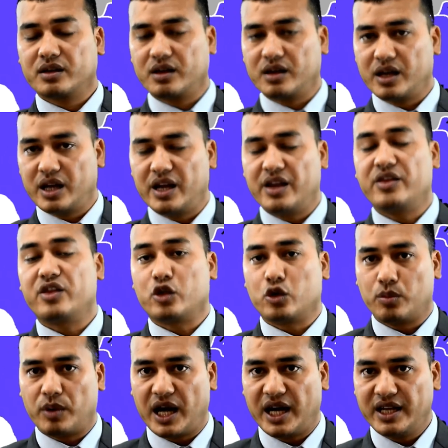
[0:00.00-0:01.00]
in
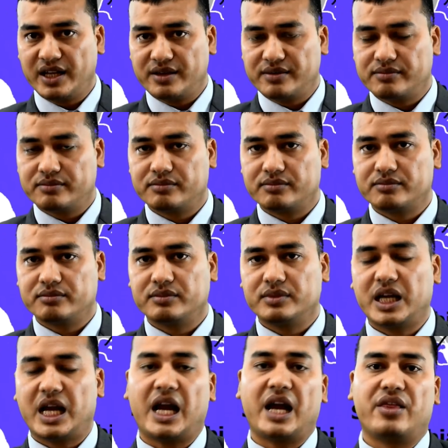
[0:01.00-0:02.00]
Dubai
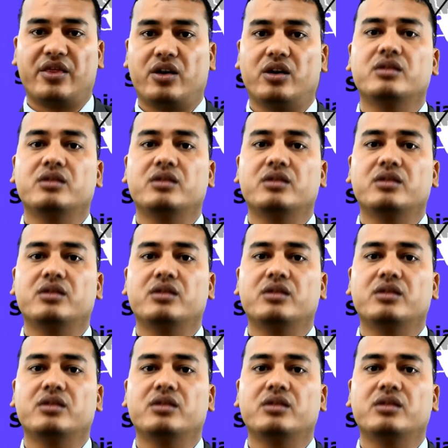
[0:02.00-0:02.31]
and the